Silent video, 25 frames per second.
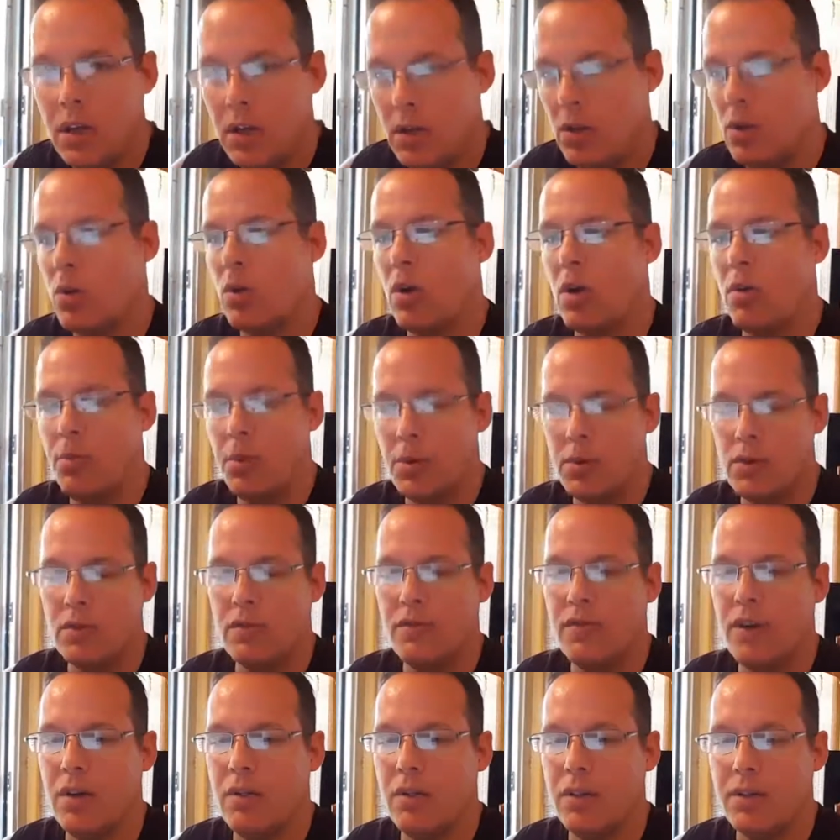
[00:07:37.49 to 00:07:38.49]
Europe was
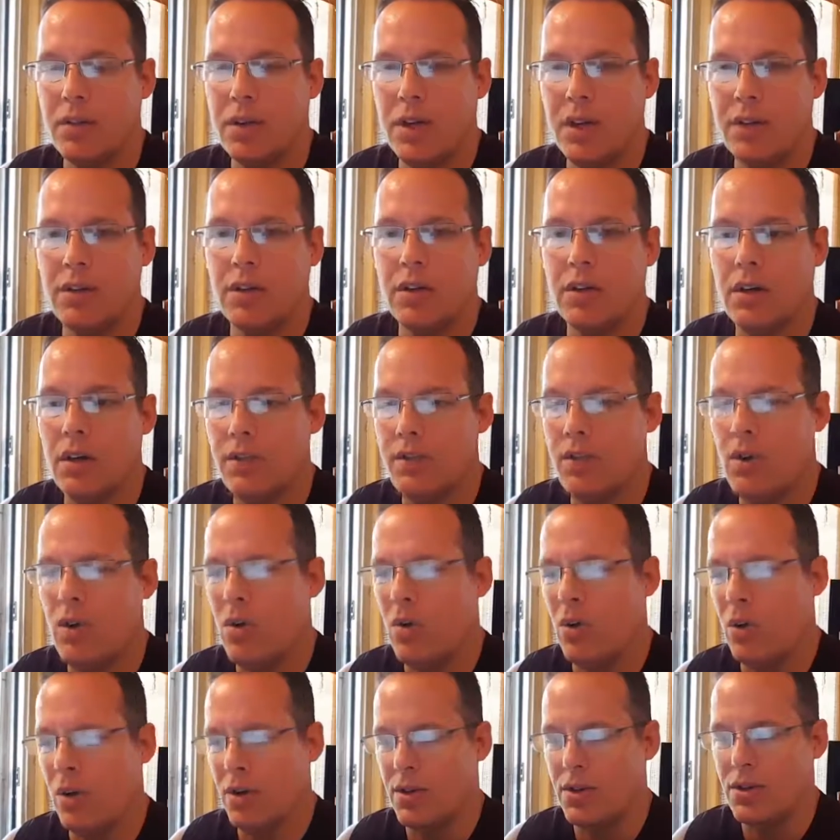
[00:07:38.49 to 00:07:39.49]
involved with it, of
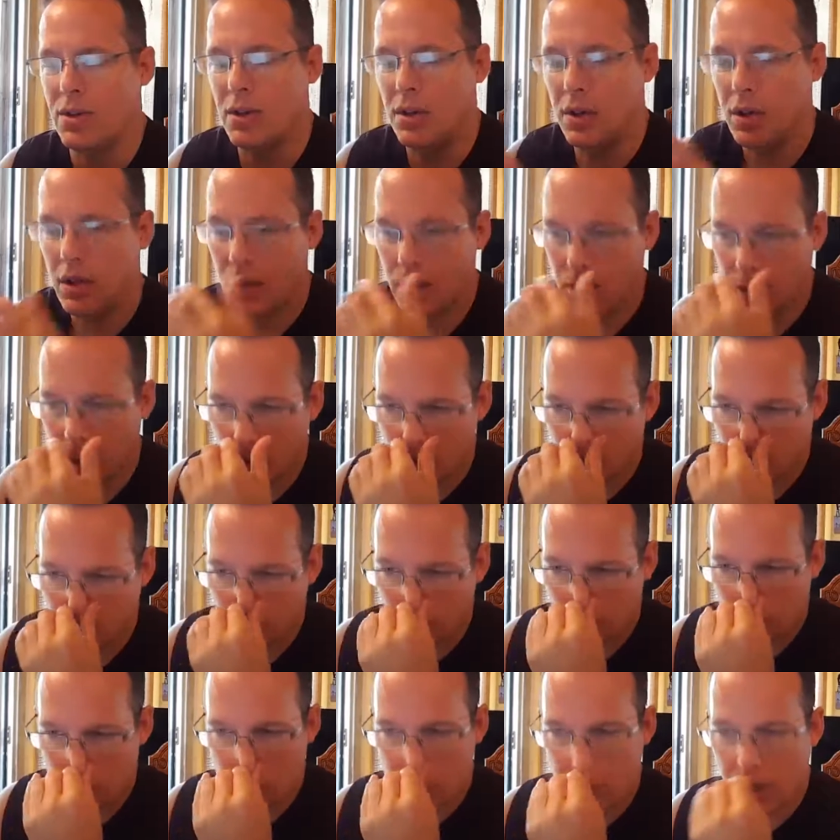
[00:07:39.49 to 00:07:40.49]
course,
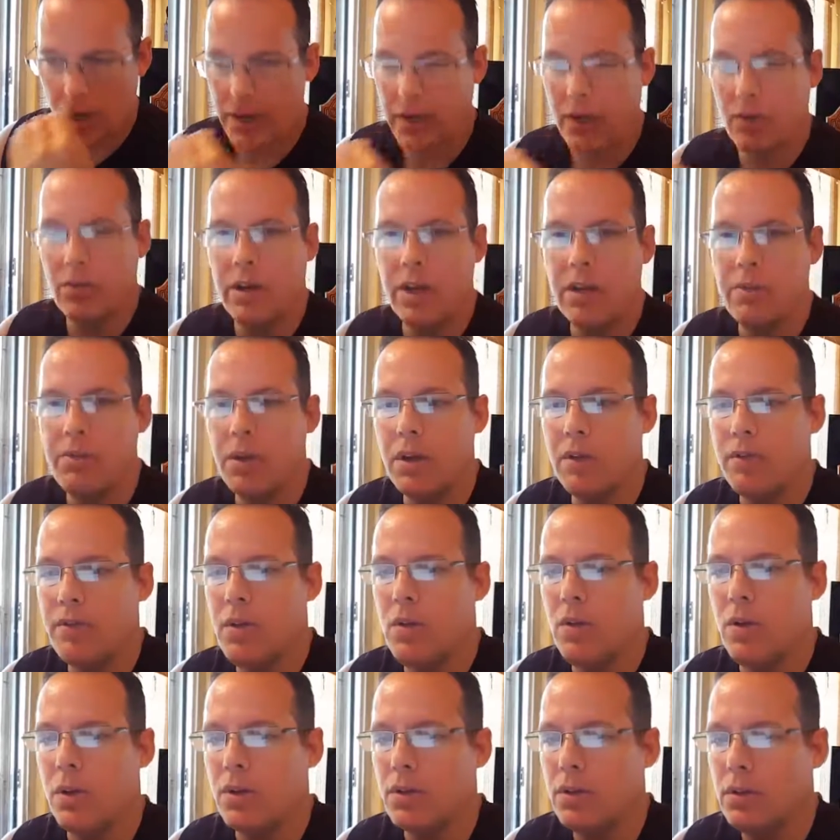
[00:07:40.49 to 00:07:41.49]
Saudi Arabia, of
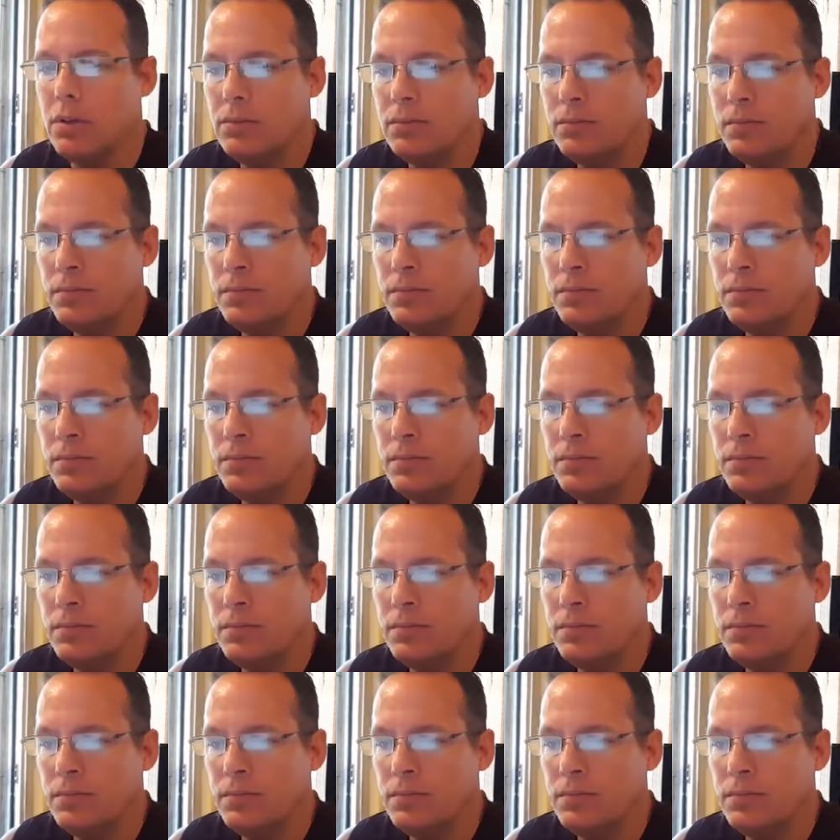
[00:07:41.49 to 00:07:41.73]
course.